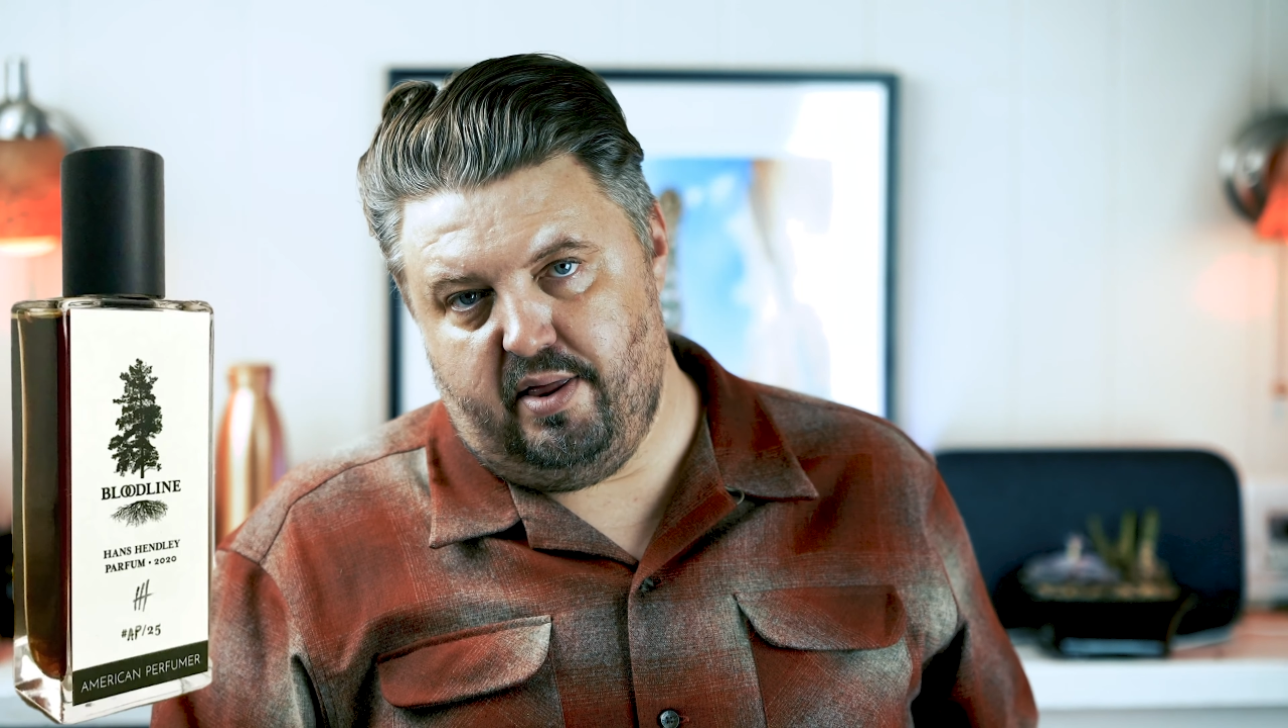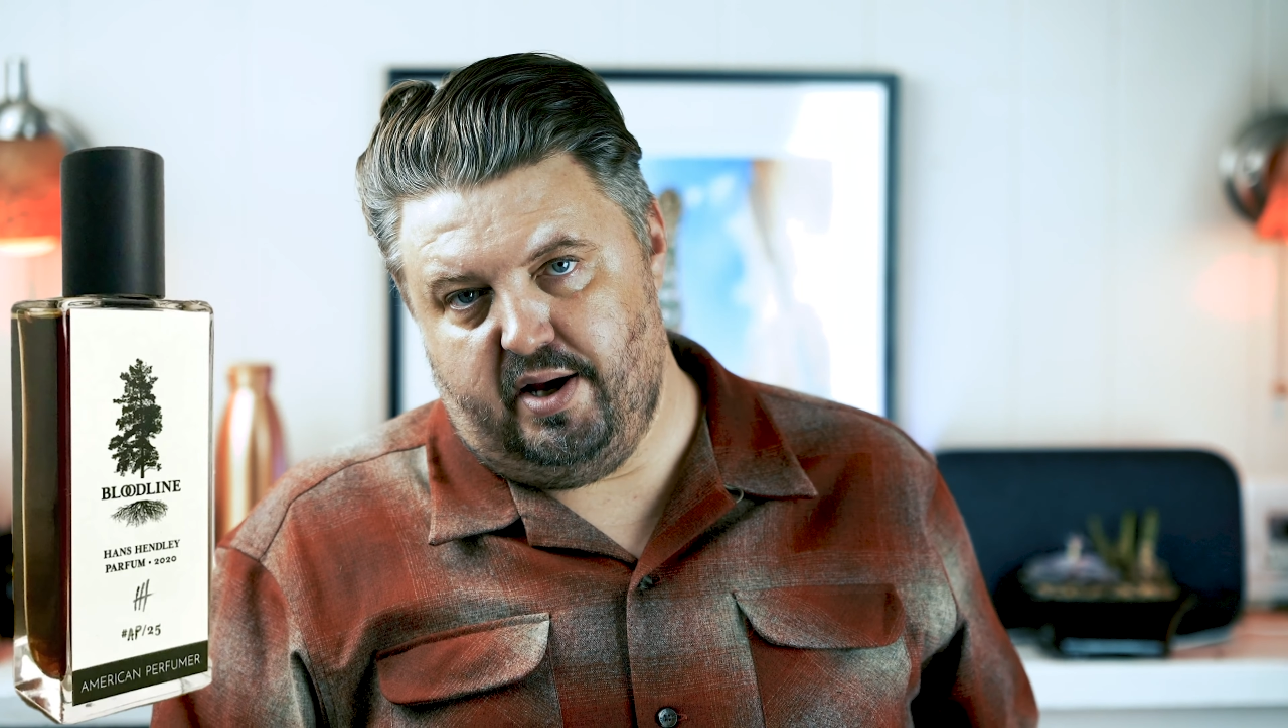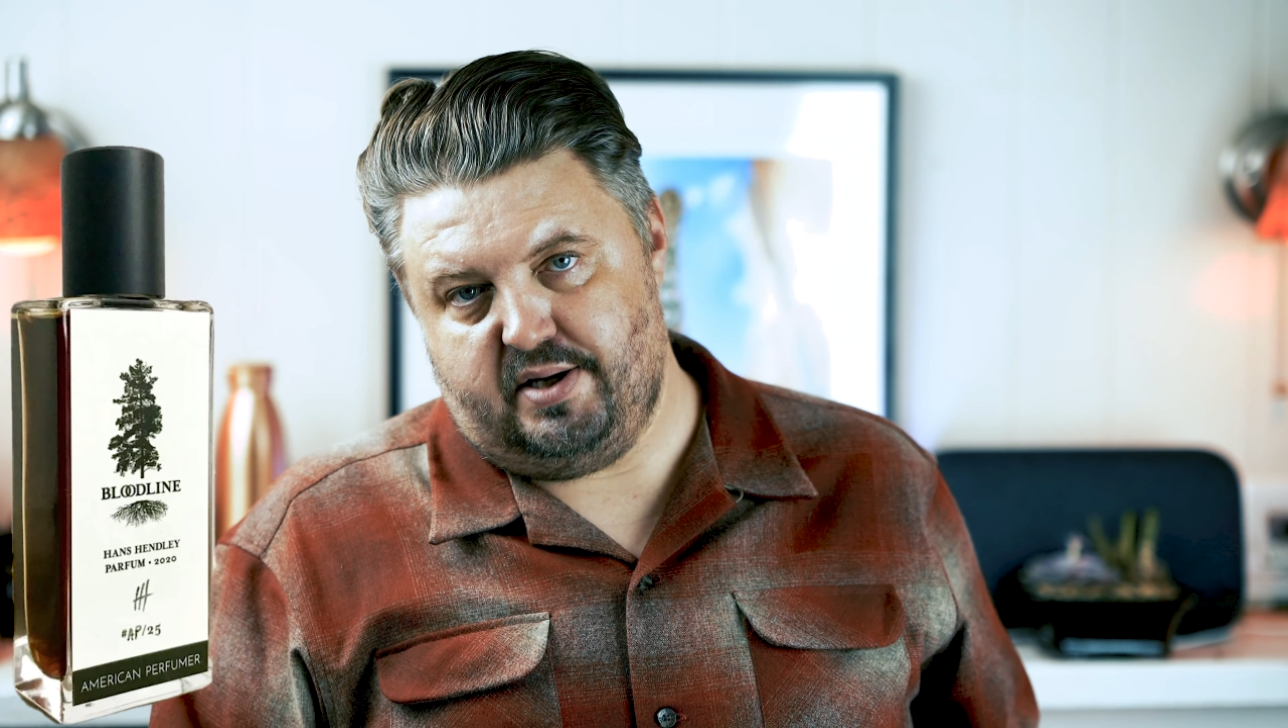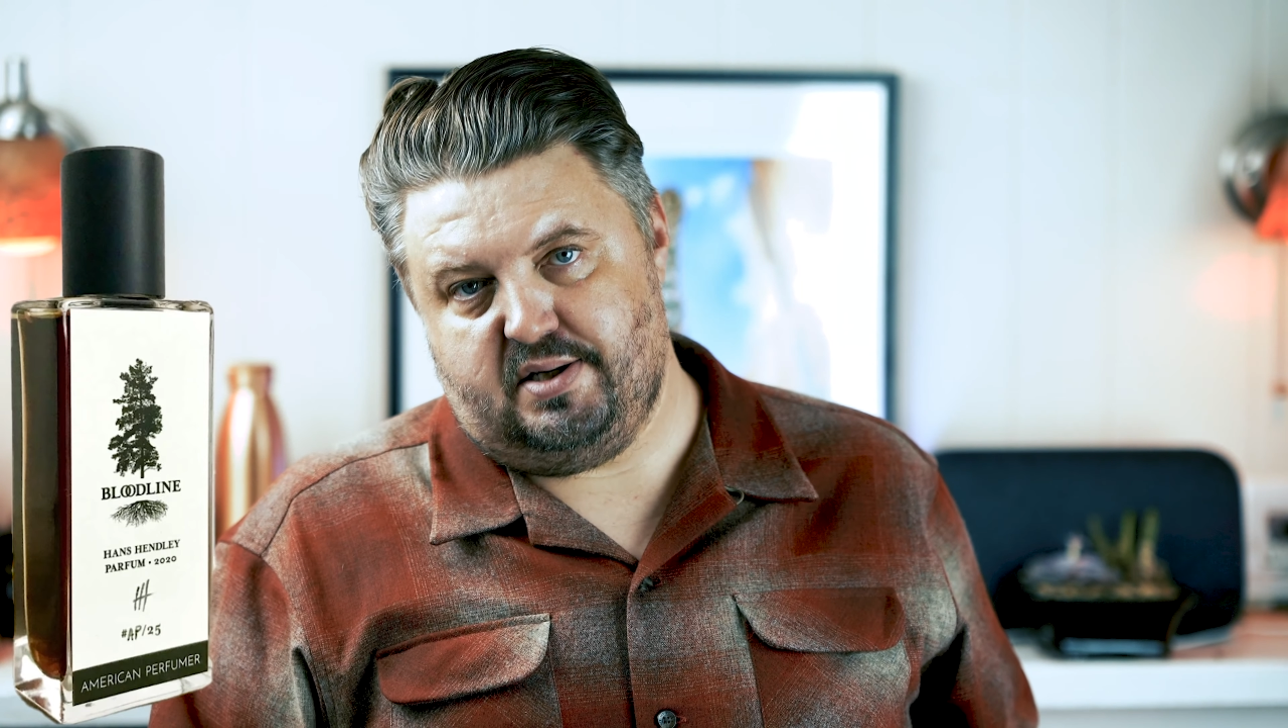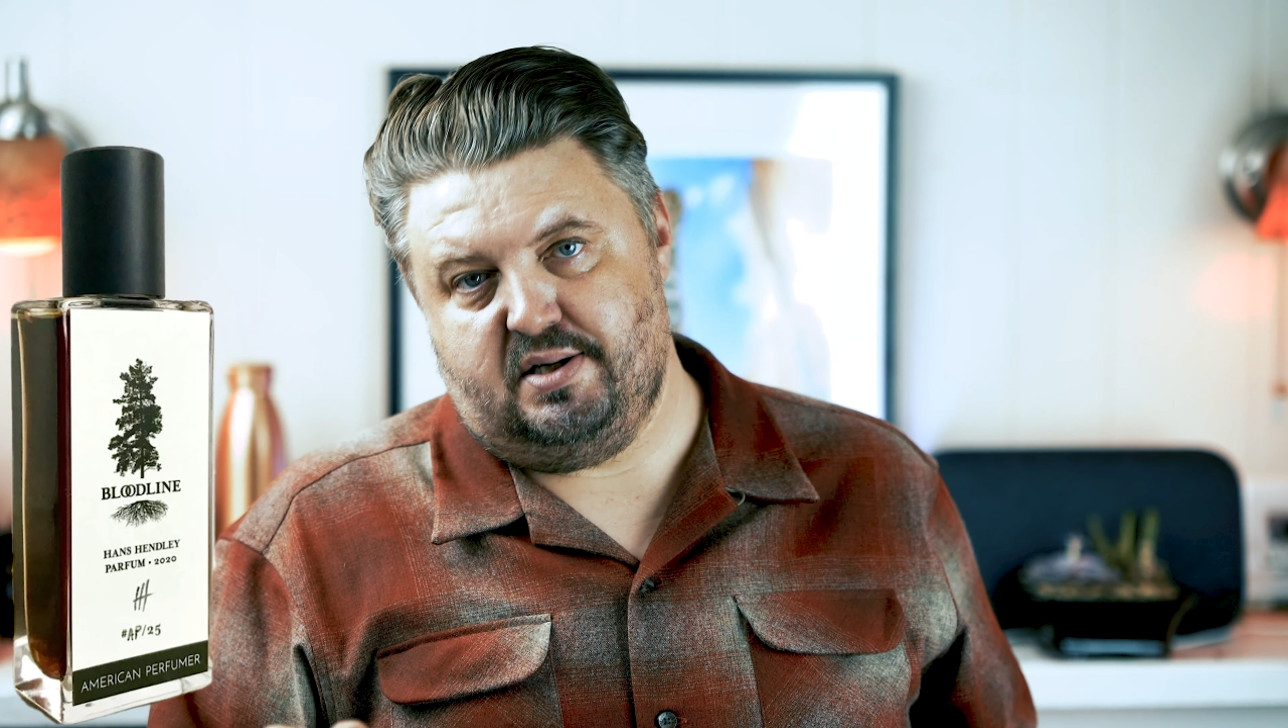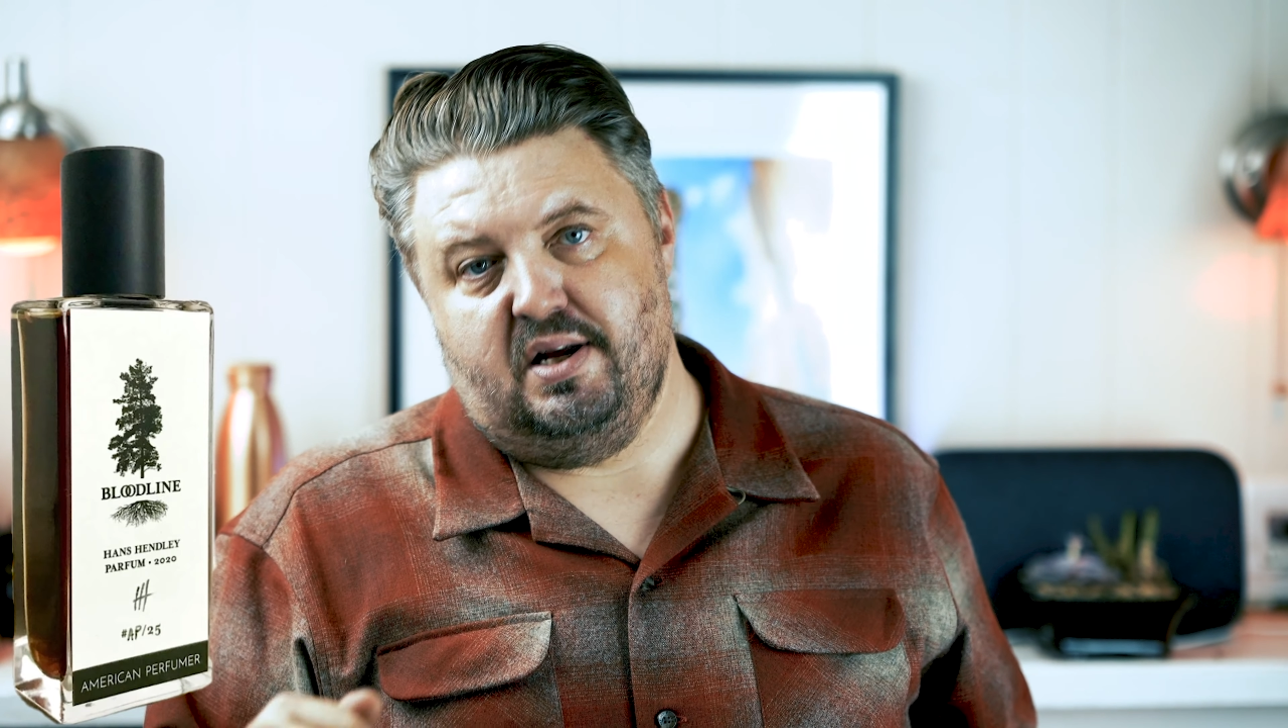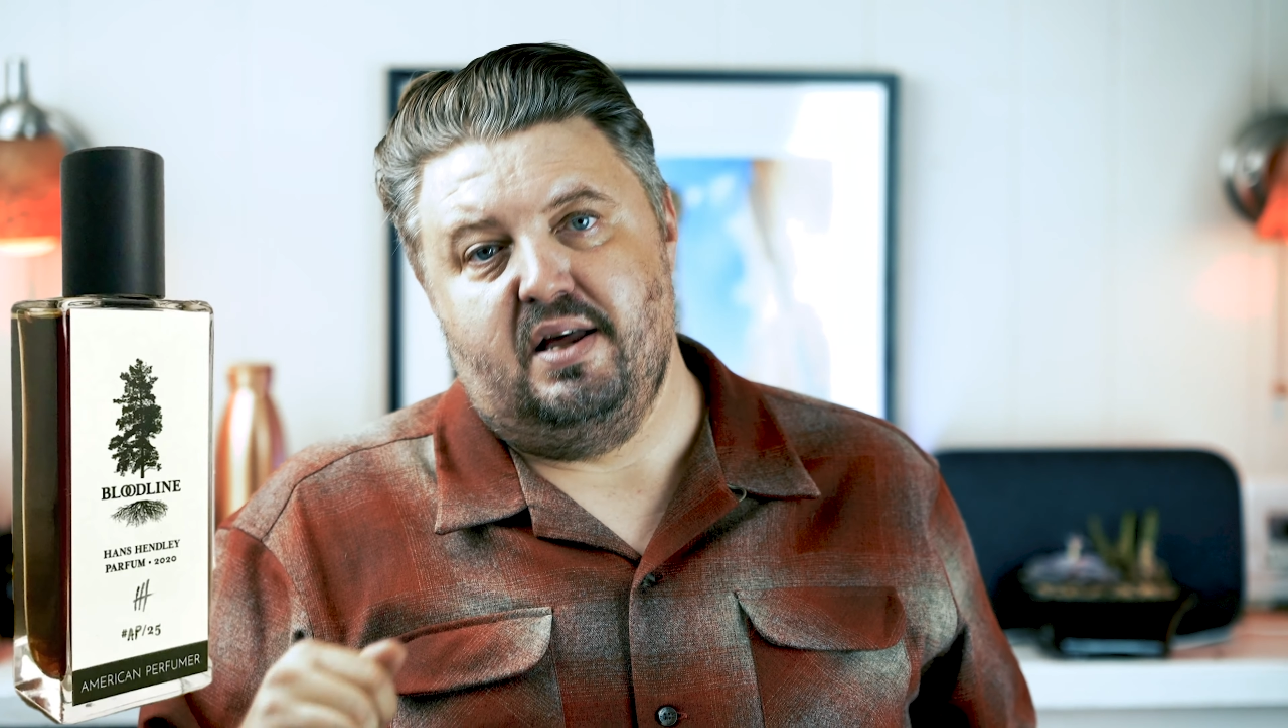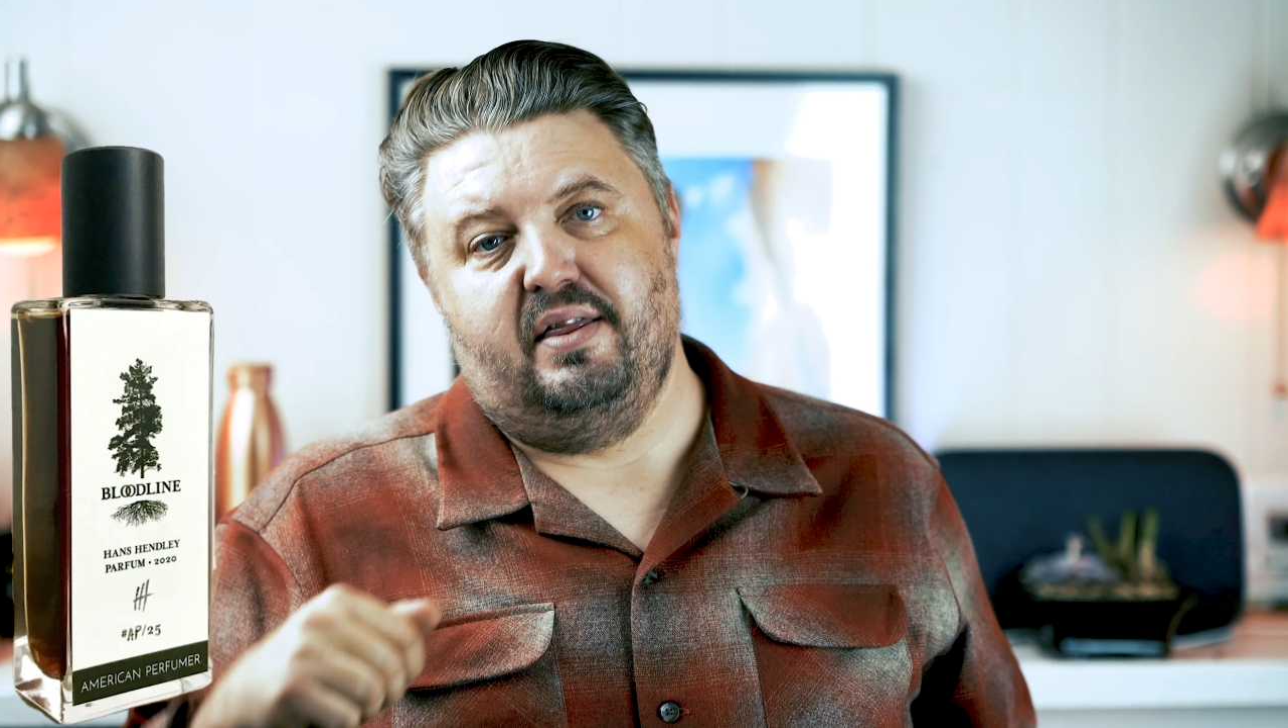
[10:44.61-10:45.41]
this.